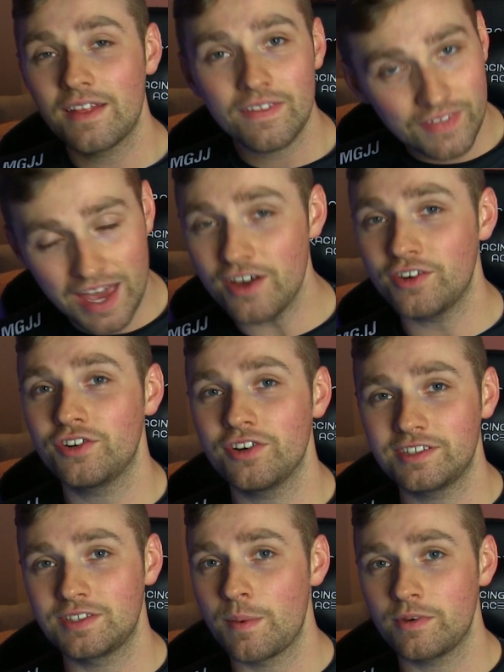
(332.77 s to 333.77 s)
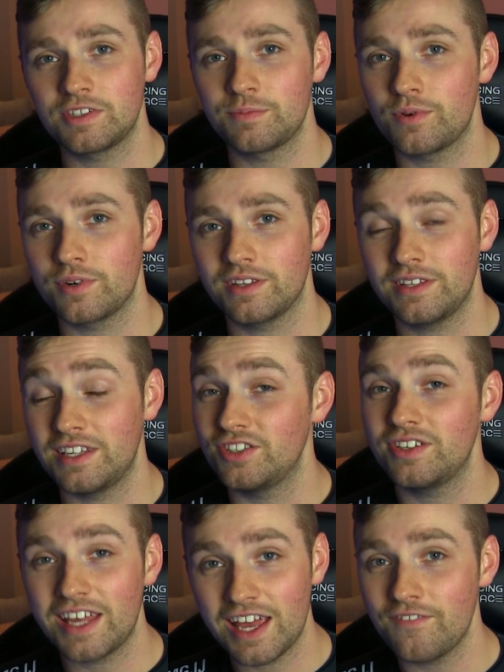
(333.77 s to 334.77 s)
That underhook's the most important thing. You
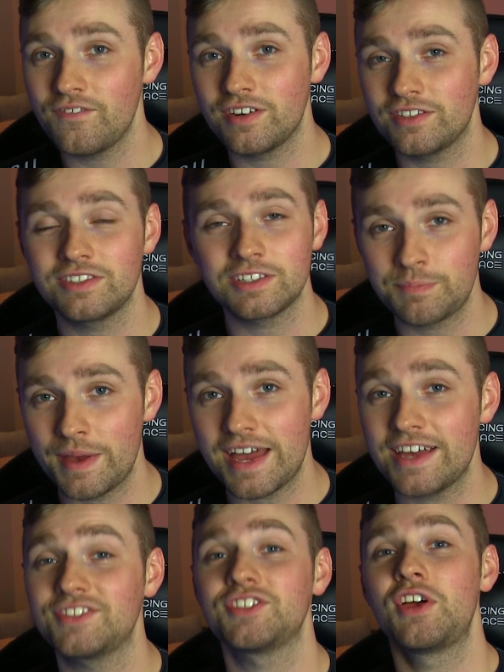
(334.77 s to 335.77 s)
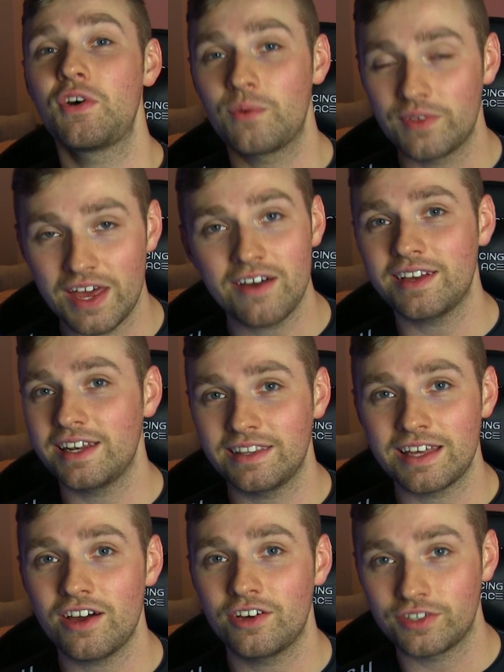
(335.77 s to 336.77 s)
can't finish this pass without getting
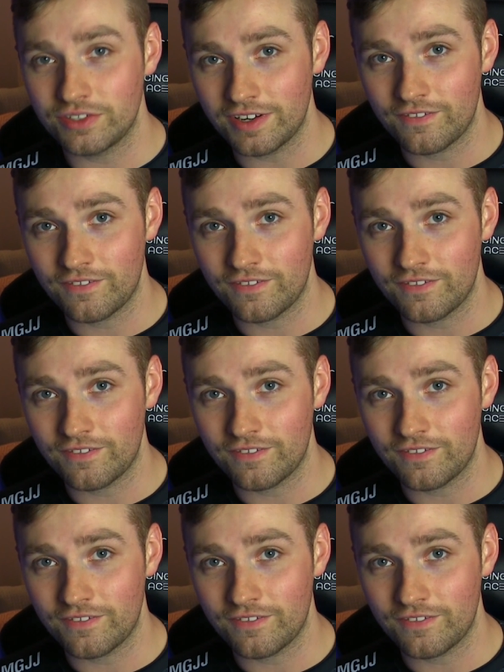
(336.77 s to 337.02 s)
that underhook